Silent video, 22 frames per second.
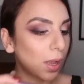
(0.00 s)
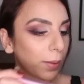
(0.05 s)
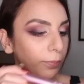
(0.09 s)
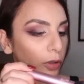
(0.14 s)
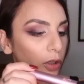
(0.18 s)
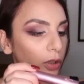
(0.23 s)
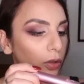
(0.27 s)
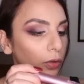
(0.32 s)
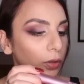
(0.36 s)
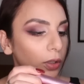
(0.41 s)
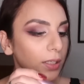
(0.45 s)
I'm
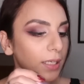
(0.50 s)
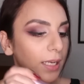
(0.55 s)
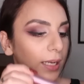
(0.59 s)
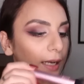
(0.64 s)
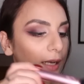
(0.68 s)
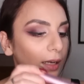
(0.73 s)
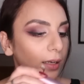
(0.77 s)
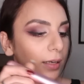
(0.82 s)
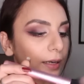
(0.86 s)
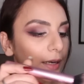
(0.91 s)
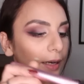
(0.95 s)
just going to
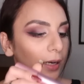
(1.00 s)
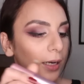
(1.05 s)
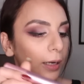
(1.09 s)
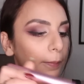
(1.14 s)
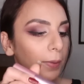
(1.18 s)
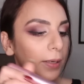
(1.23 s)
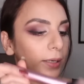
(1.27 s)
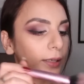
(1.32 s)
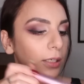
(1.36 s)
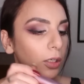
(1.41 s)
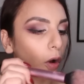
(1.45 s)
take a little
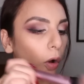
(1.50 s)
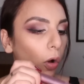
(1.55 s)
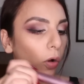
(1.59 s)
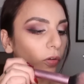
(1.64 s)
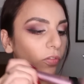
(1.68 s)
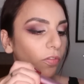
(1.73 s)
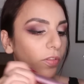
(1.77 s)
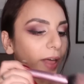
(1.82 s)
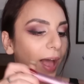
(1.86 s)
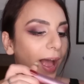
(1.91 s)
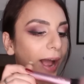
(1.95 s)
bit
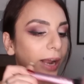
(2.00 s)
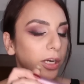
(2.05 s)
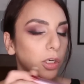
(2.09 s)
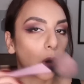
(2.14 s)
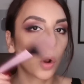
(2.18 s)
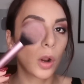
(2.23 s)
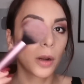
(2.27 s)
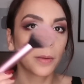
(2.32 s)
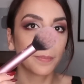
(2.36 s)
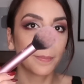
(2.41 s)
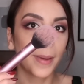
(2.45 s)
of that
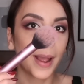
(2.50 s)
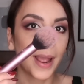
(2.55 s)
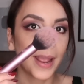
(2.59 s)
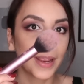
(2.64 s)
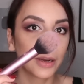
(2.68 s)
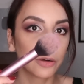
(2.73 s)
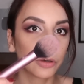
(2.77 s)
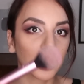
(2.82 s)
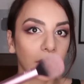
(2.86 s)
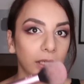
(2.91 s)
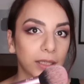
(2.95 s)
on
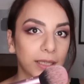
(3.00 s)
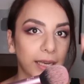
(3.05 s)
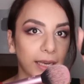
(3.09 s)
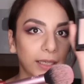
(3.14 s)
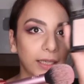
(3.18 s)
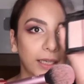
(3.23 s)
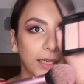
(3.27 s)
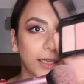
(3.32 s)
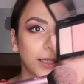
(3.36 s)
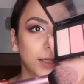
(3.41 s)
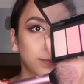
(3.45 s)
my Real
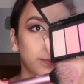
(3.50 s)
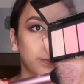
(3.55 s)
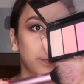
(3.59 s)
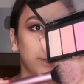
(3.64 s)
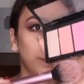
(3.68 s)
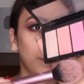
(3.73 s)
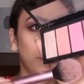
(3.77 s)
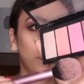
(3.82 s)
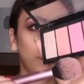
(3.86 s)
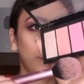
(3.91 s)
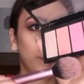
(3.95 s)
Techniques
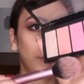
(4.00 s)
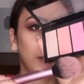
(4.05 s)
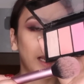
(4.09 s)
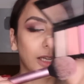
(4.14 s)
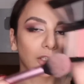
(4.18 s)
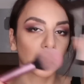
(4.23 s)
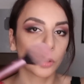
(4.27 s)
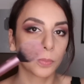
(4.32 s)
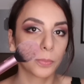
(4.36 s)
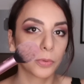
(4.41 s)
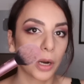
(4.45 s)

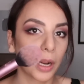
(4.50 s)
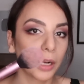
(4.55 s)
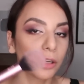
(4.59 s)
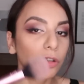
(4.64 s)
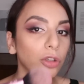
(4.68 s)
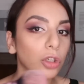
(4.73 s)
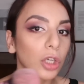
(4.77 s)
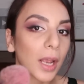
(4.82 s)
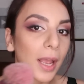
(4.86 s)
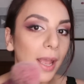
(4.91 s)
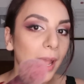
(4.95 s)
blush
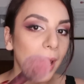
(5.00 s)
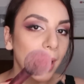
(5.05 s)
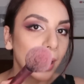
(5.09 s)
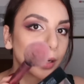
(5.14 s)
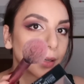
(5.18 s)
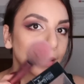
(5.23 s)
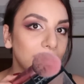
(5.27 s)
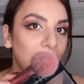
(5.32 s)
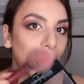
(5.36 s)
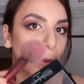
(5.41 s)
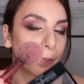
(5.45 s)
brush,
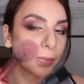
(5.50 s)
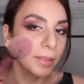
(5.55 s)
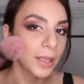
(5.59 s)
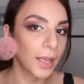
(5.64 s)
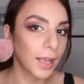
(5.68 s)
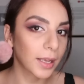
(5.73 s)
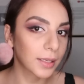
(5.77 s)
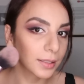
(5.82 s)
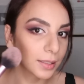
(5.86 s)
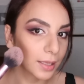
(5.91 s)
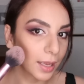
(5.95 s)
tap
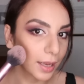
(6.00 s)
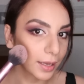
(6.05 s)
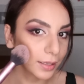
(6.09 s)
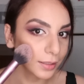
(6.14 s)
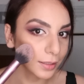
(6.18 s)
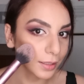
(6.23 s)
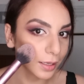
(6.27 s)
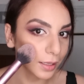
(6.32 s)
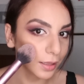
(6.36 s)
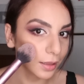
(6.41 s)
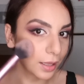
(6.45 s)
the
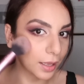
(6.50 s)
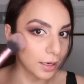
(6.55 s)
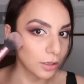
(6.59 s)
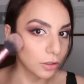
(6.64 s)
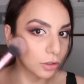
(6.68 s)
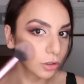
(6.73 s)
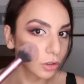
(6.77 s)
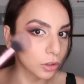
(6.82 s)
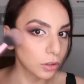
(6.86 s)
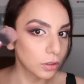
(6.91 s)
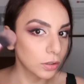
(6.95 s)
excess, and
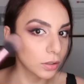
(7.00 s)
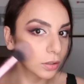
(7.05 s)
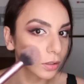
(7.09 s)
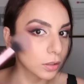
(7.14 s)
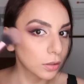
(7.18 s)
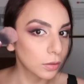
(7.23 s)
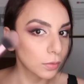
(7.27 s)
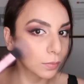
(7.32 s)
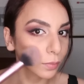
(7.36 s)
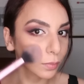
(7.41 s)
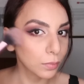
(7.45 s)
then
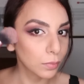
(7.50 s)
just